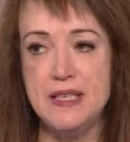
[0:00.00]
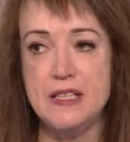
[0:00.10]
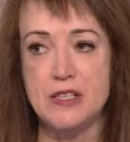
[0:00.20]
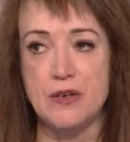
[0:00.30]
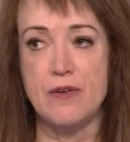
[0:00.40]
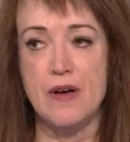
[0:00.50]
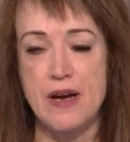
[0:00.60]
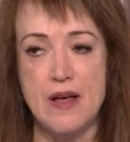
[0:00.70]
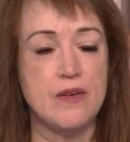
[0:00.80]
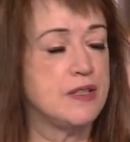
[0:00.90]
is sort of
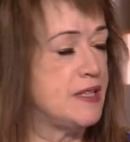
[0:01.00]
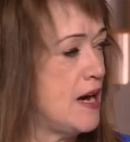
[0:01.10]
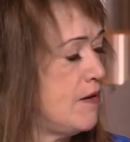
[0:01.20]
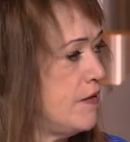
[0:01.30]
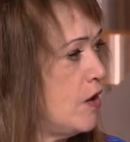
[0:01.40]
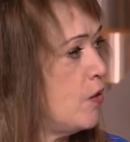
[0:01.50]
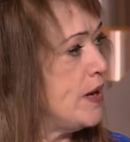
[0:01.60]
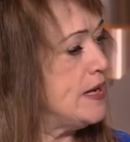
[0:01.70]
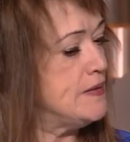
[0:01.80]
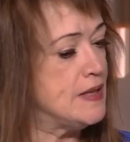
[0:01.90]
another salvo
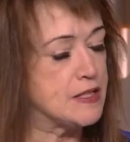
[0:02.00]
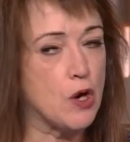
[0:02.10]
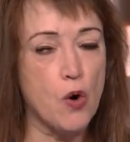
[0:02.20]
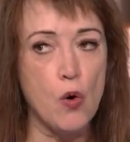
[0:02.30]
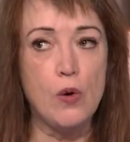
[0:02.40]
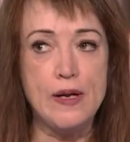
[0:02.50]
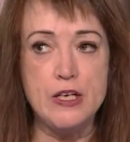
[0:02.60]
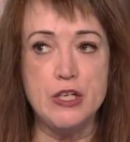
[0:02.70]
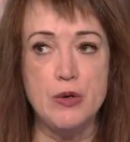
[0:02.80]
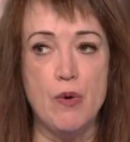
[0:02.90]
in this whole
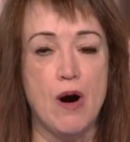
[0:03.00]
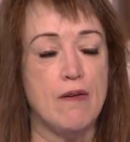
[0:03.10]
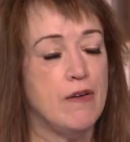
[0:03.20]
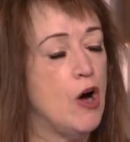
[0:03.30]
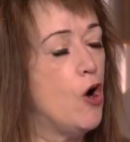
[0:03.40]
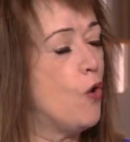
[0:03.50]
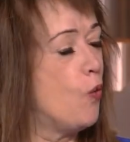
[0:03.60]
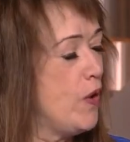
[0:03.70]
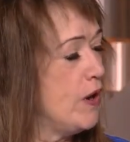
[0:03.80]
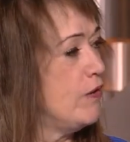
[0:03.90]
issue of
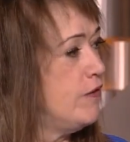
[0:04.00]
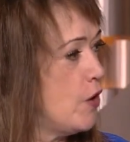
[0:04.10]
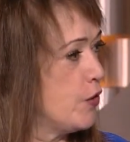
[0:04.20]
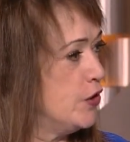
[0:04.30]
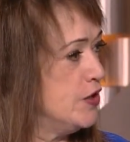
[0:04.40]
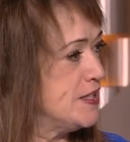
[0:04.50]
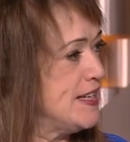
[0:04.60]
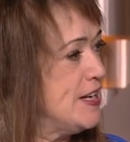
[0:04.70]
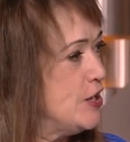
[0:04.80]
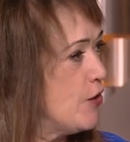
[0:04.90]
will voters
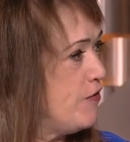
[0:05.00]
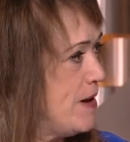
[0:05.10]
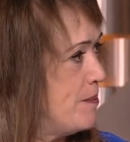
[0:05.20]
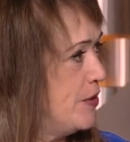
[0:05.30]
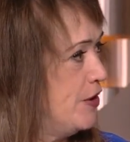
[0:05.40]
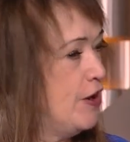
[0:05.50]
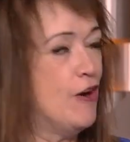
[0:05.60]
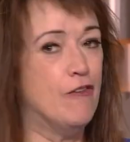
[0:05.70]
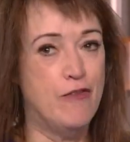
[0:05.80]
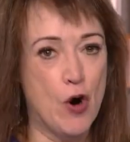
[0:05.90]
in November
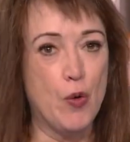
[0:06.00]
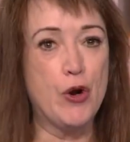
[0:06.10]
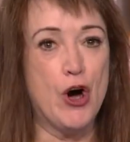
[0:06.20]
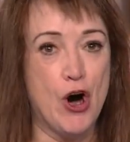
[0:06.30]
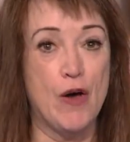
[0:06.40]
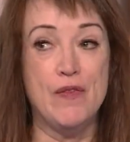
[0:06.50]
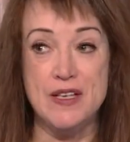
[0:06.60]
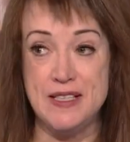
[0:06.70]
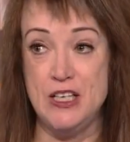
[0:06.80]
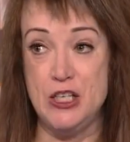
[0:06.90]
vote on
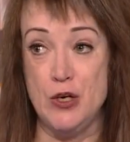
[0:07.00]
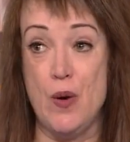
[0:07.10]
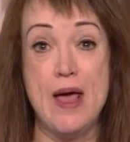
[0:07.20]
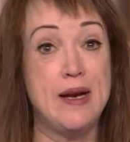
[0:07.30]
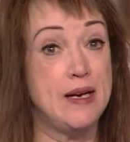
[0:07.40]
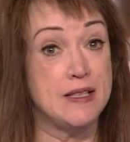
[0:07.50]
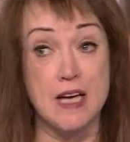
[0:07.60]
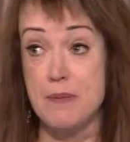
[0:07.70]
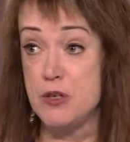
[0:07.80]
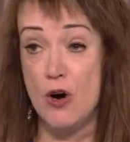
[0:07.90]
this issue? Mm -hmm. And it is
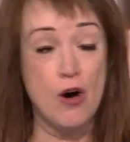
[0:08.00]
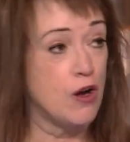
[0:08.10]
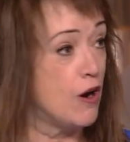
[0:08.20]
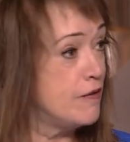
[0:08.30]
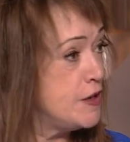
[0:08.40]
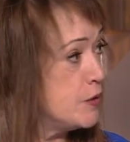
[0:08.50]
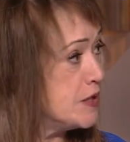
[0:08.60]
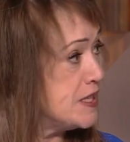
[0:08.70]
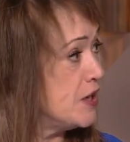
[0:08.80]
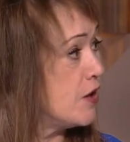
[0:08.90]
up to all our viewers
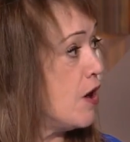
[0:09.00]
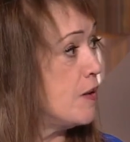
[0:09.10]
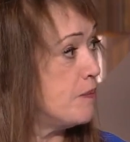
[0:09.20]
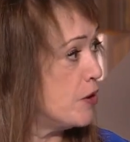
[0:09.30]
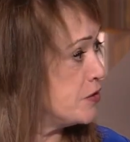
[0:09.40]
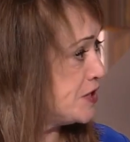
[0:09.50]
here on both